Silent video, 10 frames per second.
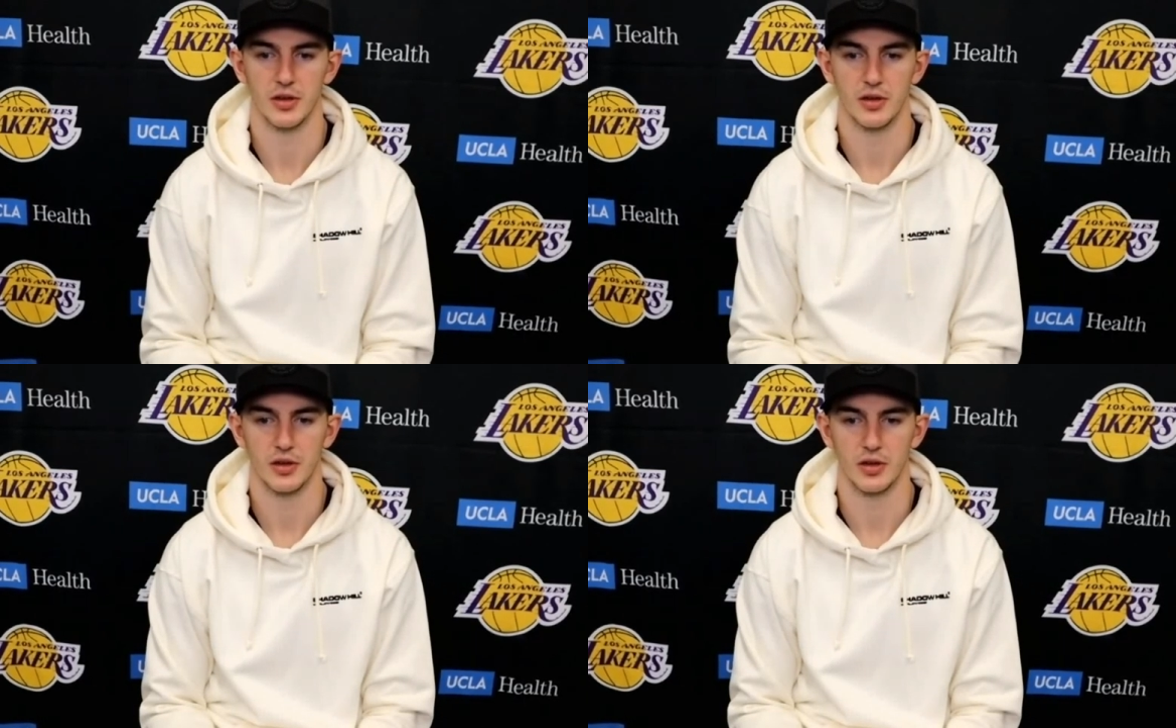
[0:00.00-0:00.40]

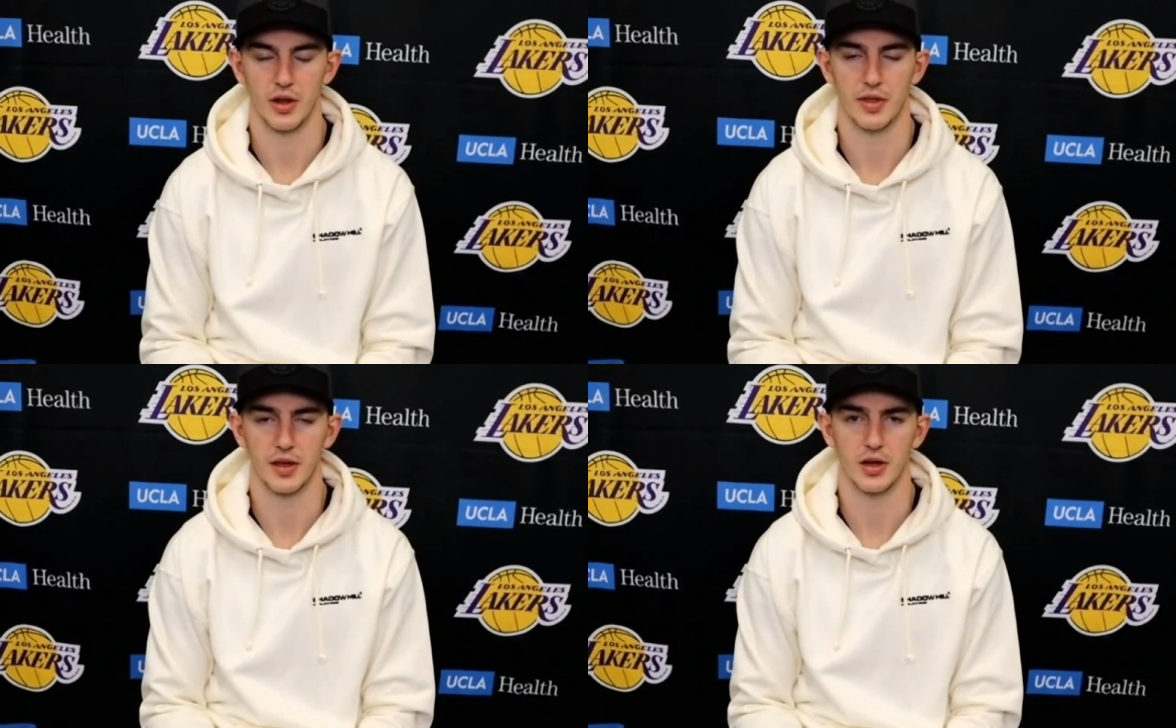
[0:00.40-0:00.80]
you know,
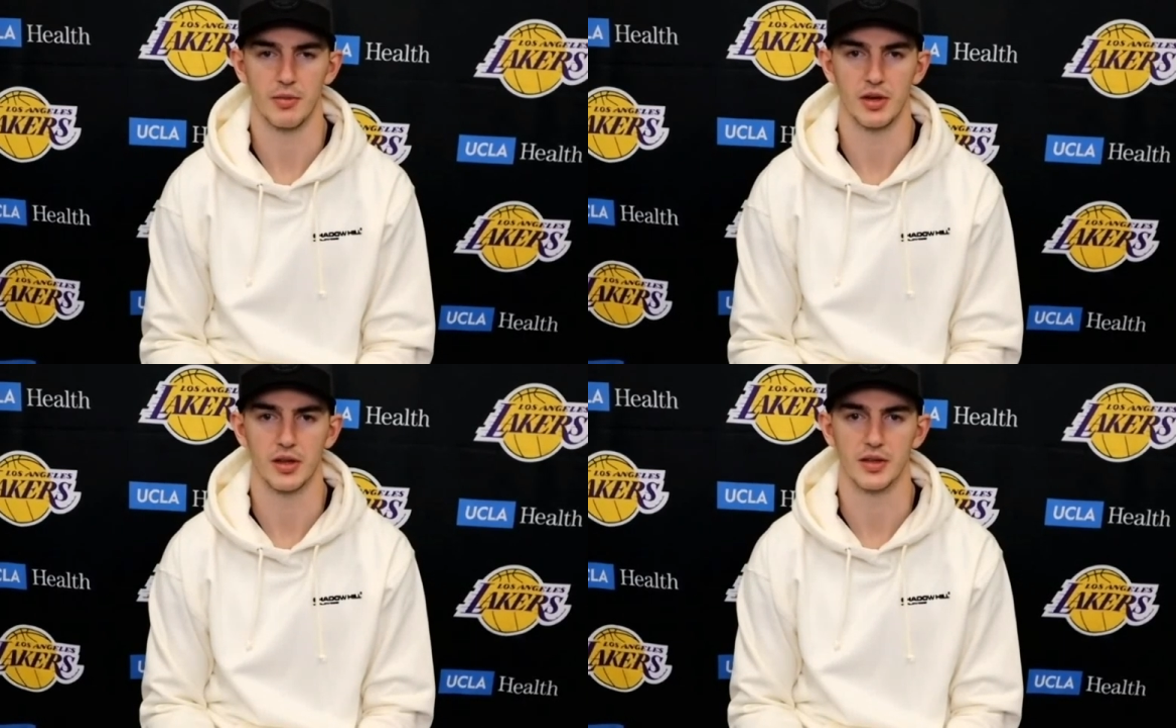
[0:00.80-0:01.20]
I think
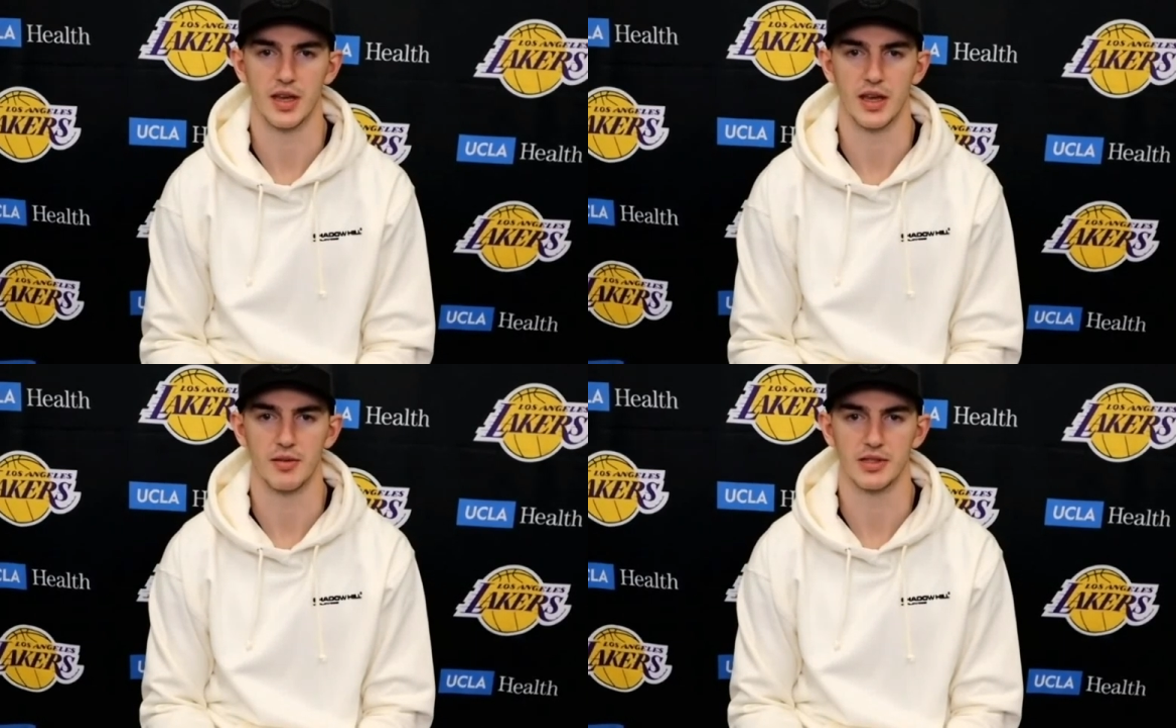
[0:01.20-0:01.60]
coming into this
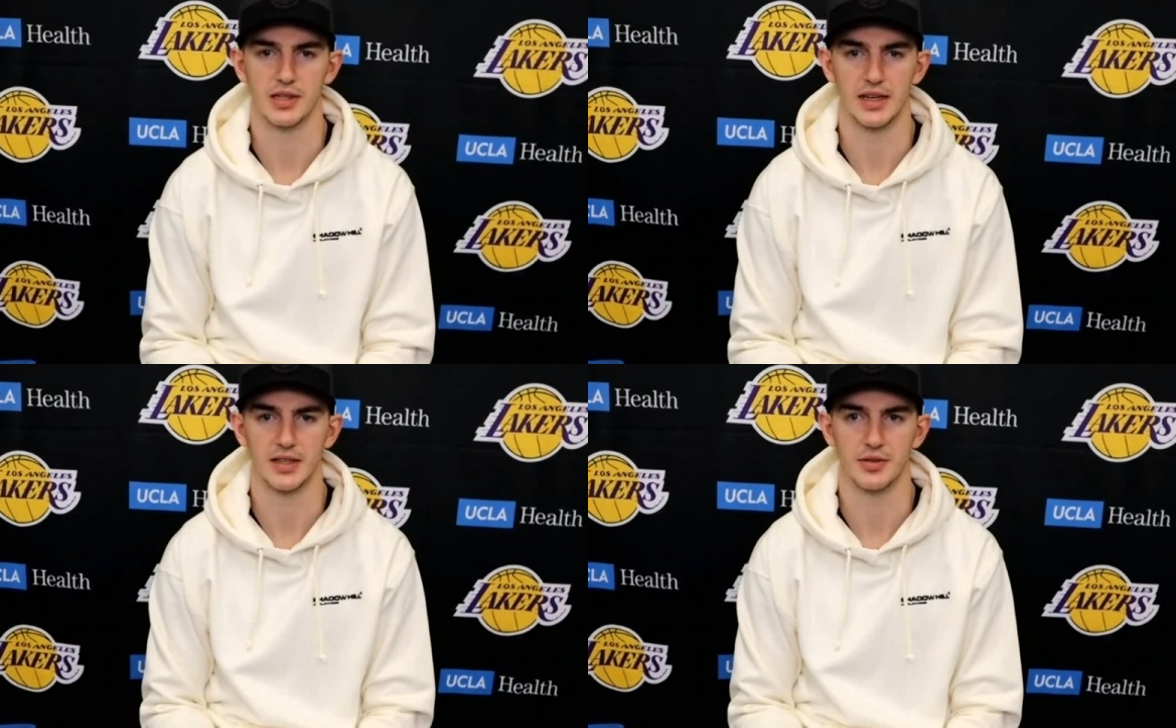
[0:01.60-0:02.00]
game, his
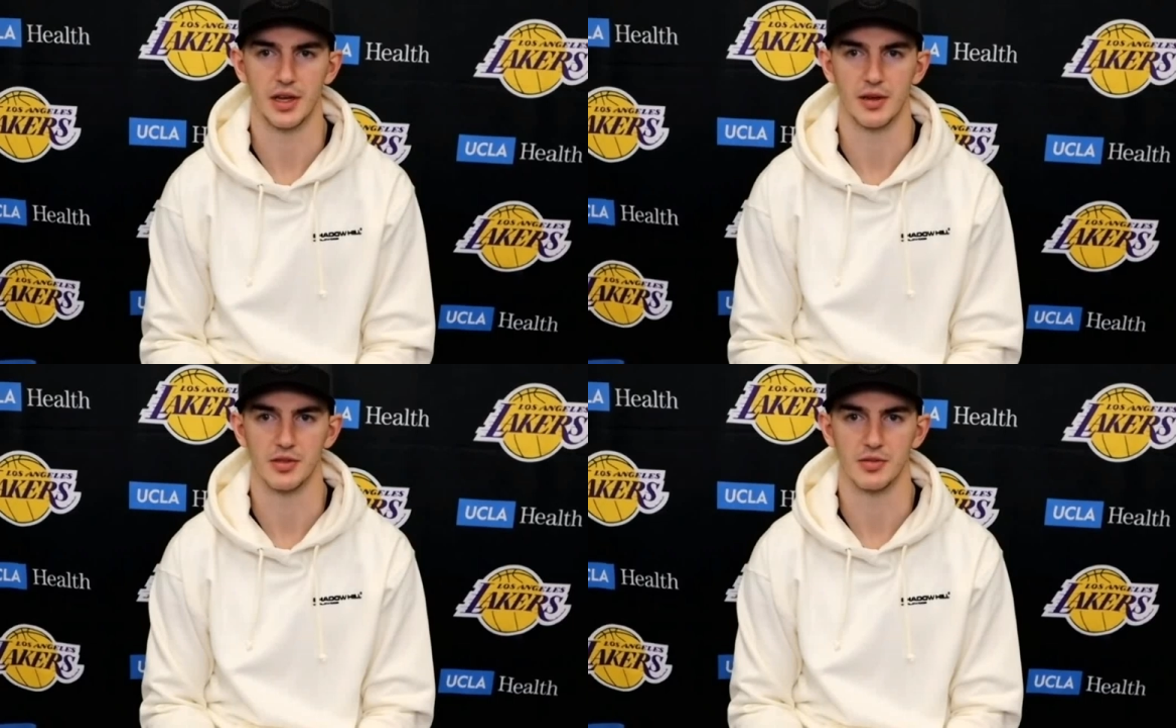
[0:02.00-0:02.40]
last three
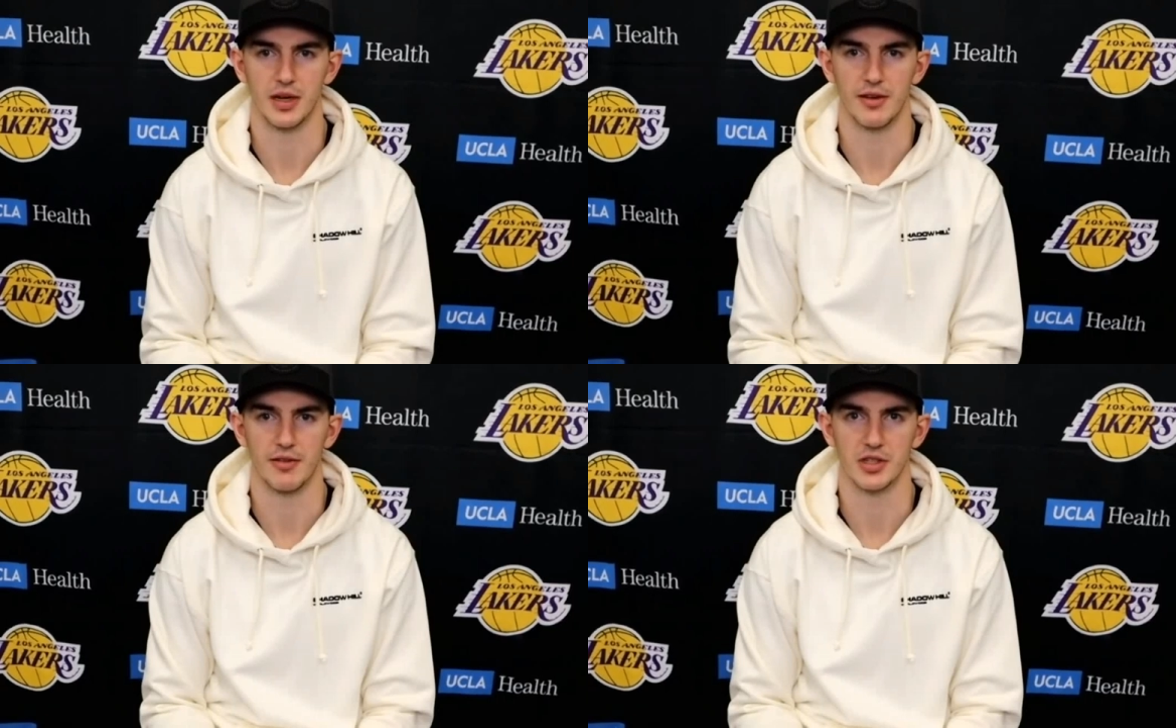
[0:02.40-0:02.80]
games have
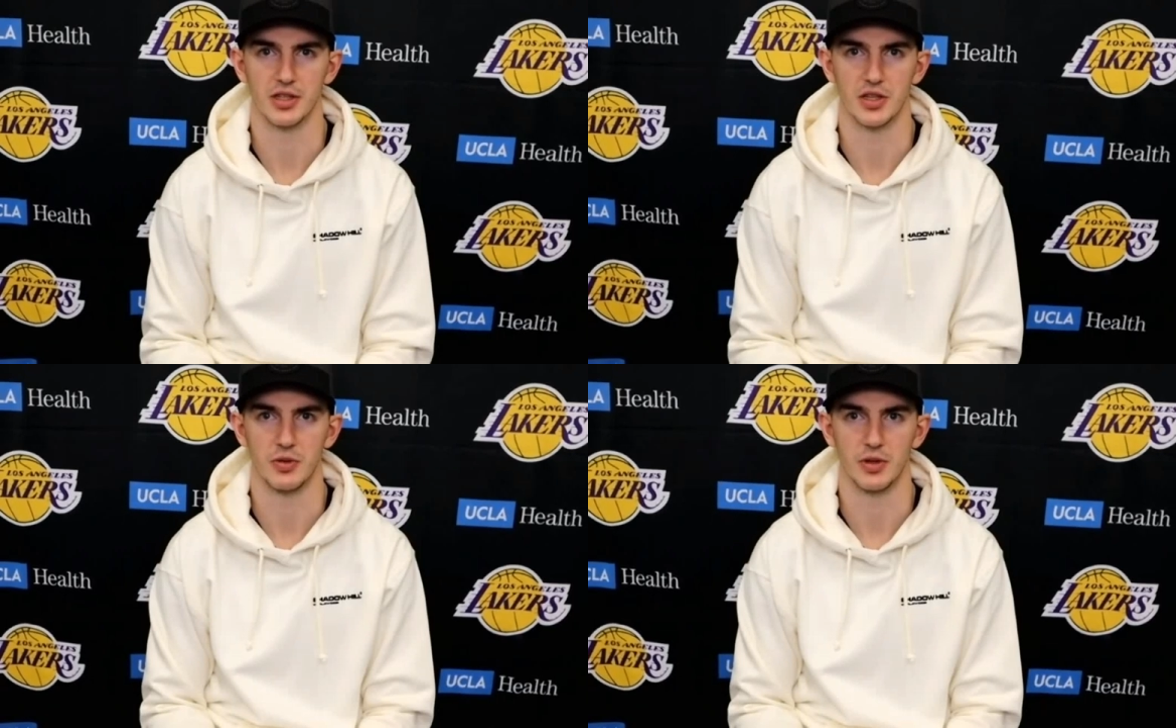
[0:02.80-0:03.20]
been averaging
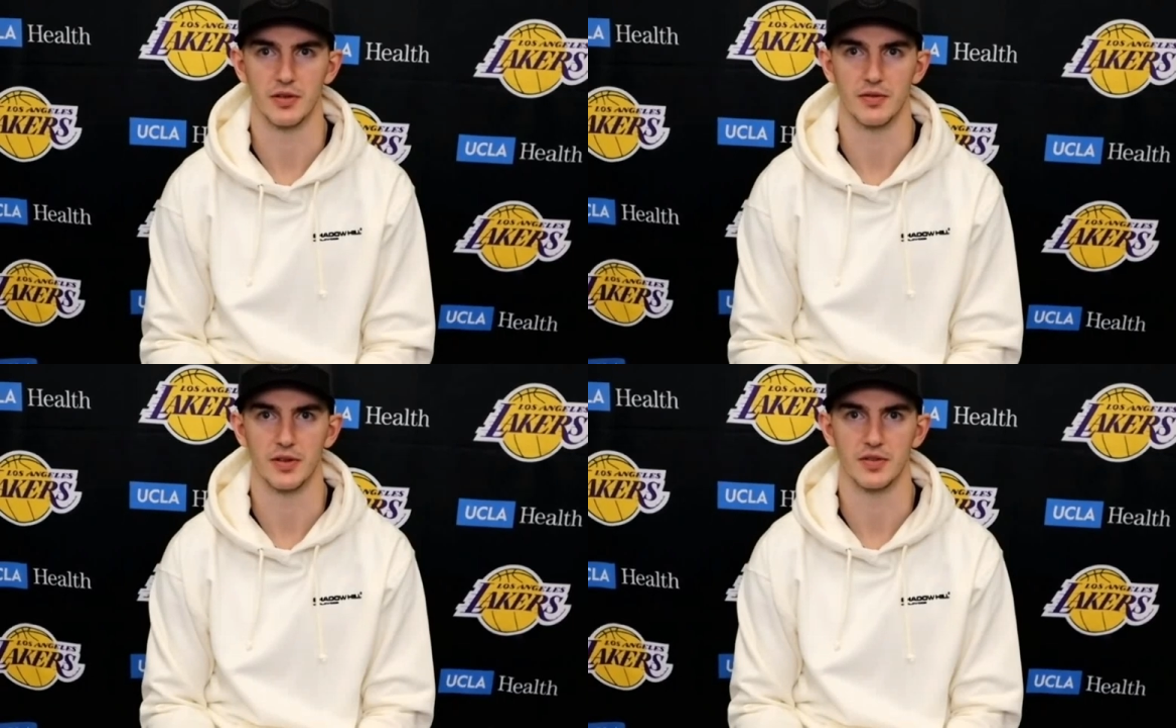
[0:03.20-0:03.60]
like
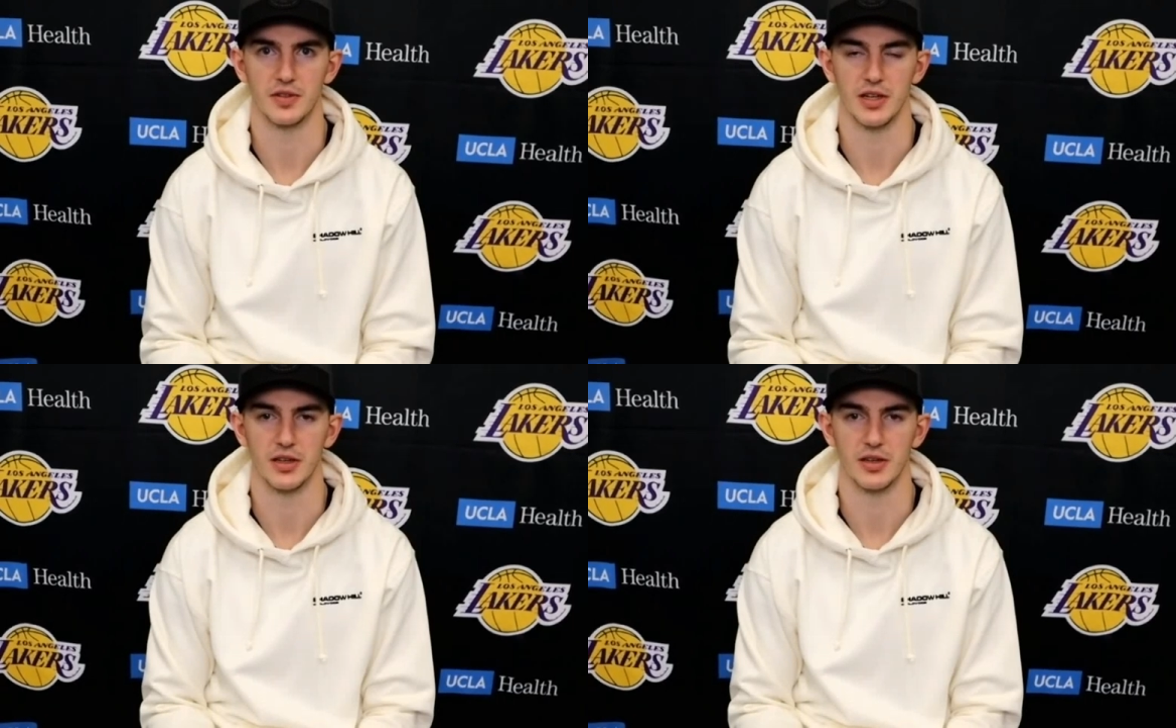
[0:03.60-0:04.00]
20 and 15.